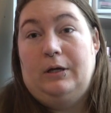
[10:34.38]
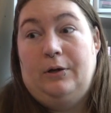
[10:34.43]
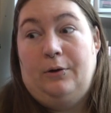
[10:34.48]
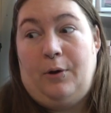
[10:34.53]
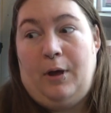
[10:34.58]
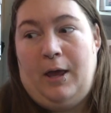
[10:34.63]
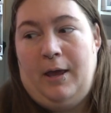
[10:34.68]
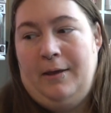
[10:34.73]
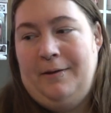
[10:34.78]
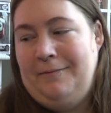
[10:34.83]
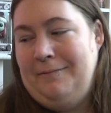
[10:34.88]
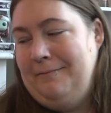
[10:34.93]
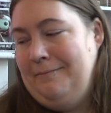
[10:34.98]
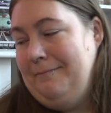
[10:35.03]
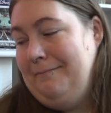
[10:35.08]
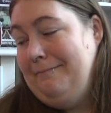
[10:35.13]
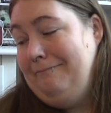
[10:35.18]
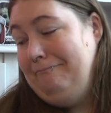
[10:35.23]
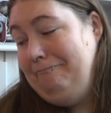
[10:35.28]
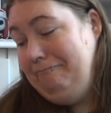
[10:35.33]
Okay.
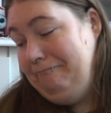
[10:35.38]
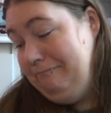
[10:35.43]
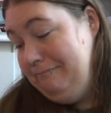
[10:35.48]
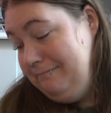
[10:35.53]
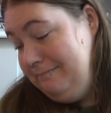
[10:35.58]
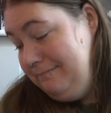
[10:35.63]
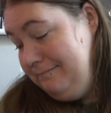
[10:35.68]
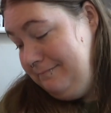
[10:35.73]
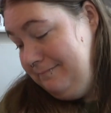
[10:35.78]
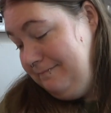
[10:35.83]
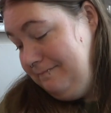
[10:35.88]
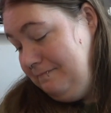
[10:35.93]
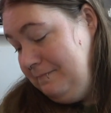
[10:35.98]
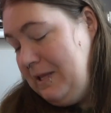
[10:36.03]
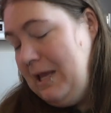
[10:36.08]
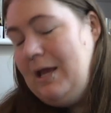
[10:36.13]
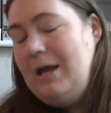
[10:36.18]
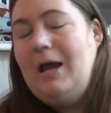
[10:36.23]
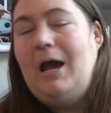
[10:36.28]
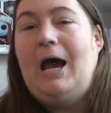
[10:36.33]

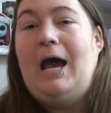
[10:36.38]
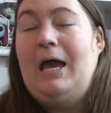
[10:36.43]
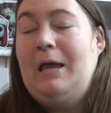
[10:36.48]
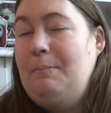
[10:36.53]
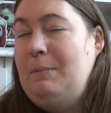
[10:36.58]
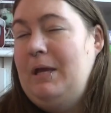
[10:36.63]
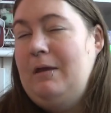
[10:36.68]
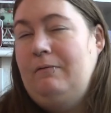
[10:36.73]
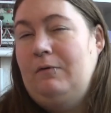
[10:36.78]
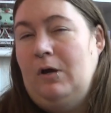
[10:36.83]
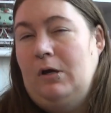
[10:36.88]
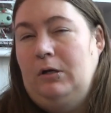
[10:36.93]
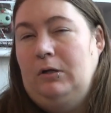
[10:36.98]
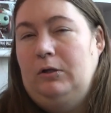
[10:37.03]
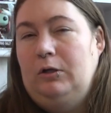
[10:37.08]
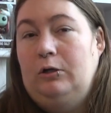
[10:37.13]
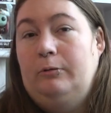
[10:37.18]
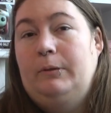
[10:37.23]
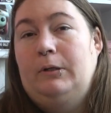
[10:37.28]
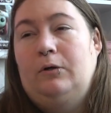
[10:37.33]
I may have gone a
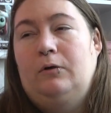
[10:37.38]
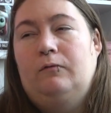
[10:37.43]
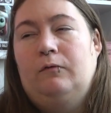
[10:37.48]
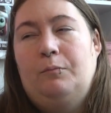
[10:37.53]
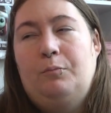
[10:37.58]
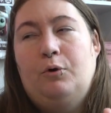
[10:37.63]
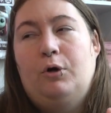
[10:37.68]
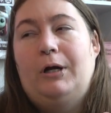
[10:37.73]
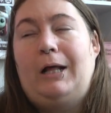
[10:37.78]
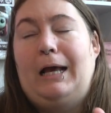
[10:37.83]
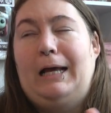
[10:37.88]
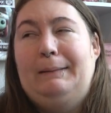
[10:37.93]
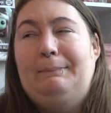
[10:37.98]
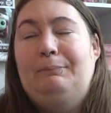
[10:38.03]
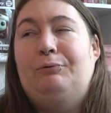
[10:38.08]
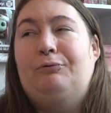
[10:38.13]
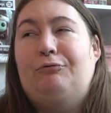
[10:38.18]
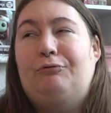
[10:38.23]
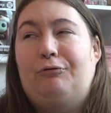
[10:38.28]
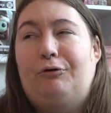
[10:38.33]
little bit overboard. I
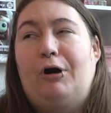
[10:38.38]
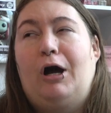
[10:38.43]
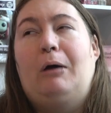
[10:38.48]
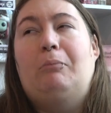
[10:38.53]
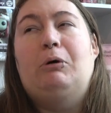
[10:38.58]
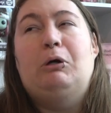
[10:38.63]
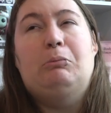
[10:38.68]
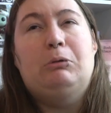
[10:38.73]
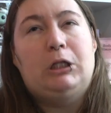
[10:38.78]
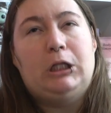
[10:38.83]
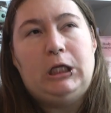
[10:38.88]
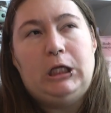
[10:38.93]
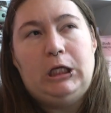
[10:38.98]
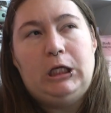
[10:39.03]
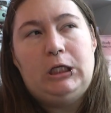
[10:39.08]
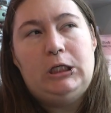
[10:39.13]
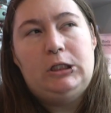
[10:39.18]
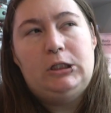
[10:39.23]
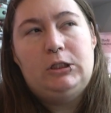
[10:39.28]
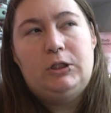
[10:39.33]

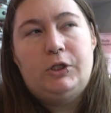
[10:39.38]
probably